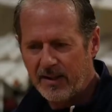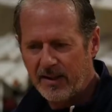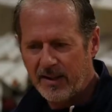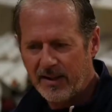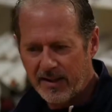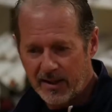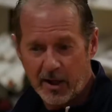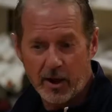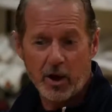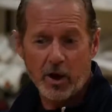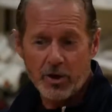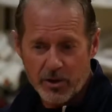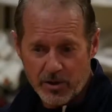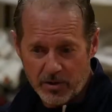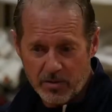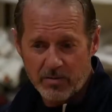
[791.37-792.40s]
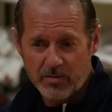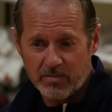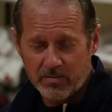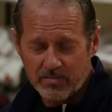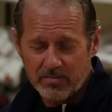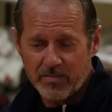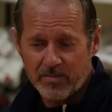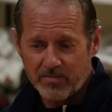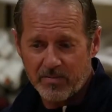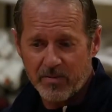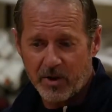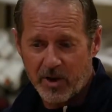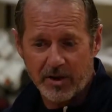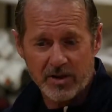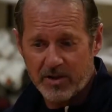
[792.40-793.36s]
I also
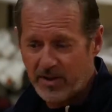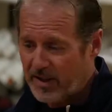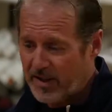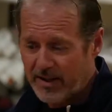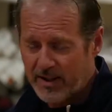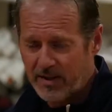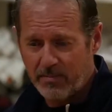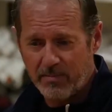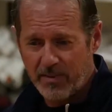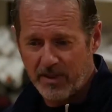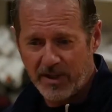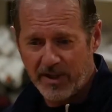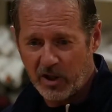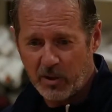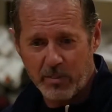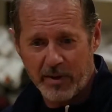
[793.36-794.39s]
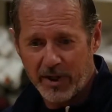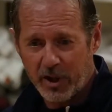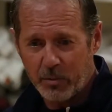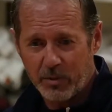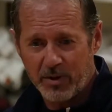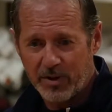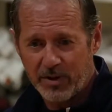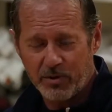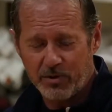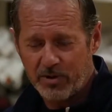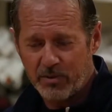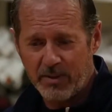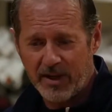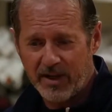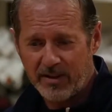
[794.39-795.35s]
honestly had some anger management issues
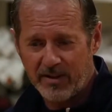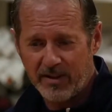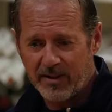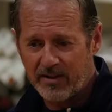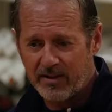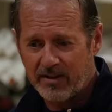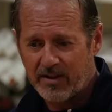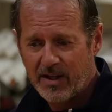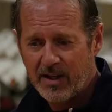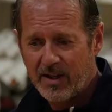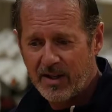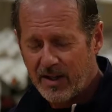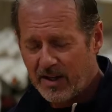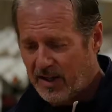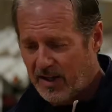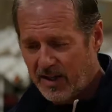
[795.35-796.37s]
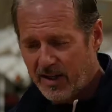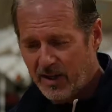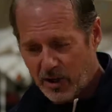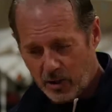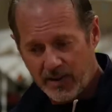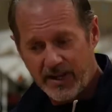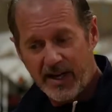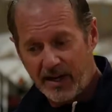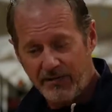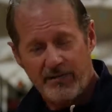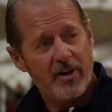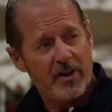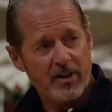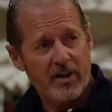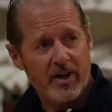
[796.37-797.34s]
back then, and so I
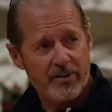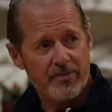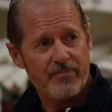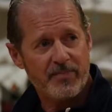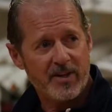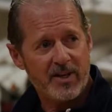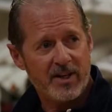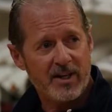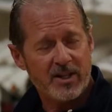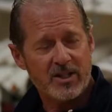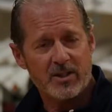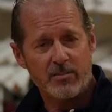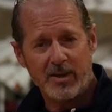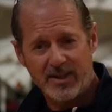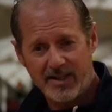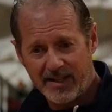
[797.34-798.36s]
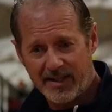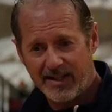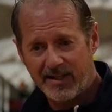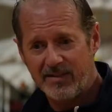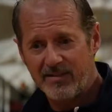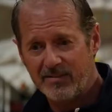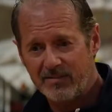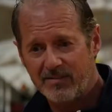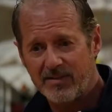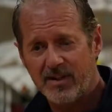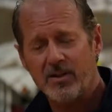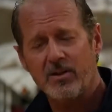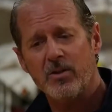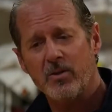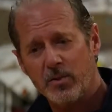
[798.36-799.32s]
fought a lot. And so my dad said,
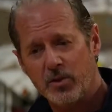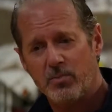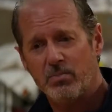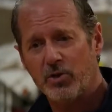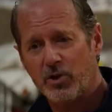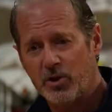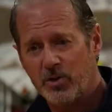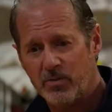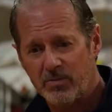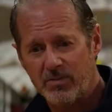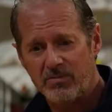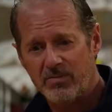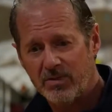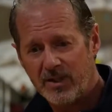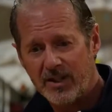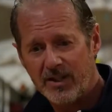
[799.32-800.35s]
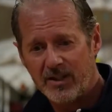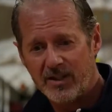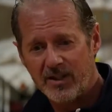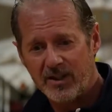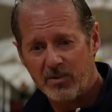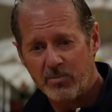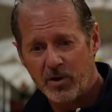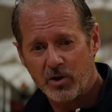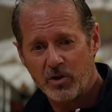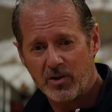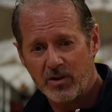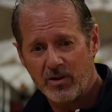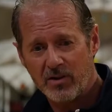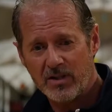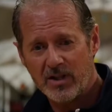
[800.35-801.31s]
"Oh, we should put you in the martial
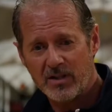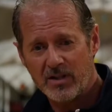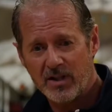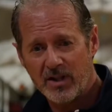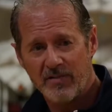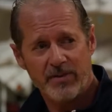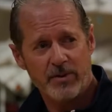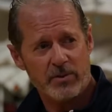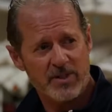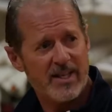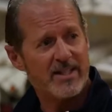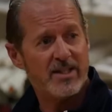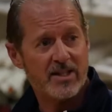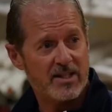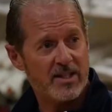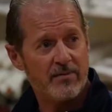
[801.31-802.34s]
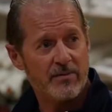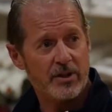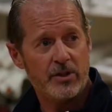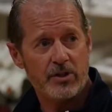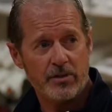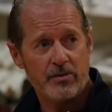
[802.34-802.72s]
arts." I was 11. It was 1972.